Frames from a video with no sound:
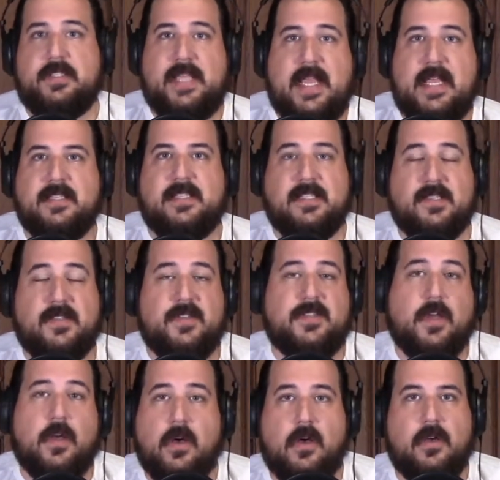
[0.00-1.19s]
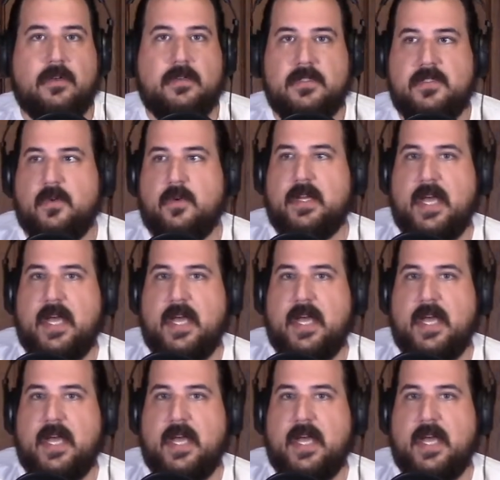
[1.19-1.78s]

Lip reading: dances or songs or